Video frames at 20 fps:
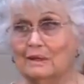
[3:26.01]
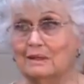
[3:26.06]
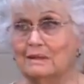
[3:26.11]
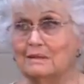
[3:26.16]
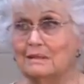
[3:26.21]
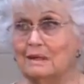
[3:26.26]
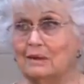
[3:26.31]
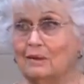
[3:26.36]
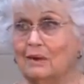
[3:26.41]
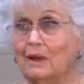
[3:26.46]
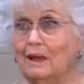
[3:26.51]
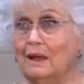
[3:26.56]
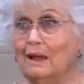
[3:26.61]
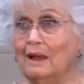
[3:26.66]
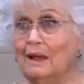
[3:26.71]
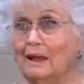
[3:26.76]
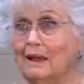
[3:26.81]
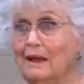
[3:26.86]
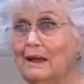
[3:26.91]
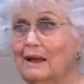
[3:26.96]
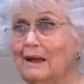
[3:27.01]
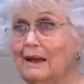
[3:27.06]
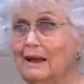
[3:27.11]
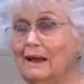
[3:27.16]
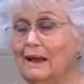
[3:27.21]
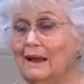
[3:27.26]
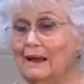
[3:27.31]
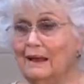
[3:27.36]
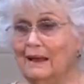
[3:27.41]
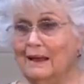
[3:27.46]
And so
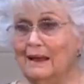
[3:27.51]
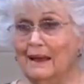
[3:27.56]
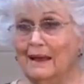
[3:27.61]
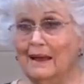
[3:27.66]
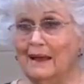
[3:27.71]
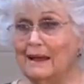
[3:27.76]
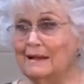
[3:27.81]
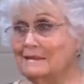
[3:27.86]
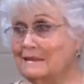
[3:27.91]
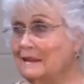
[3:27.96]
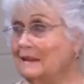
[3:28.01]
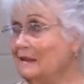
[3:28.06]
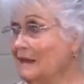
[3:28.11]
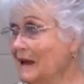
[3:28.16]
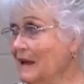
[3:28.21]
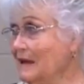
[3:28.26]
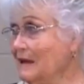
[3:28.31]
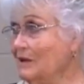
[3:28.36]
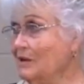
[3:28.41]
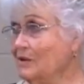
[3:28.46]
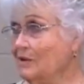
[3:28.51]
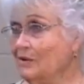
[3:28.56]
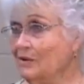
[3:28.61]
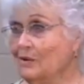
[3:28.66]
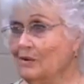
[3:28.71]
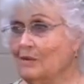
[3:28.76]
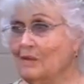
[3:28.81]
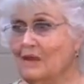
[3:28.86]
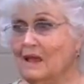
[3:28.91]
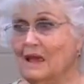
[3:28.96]
I said, thank
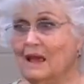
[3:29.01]
you.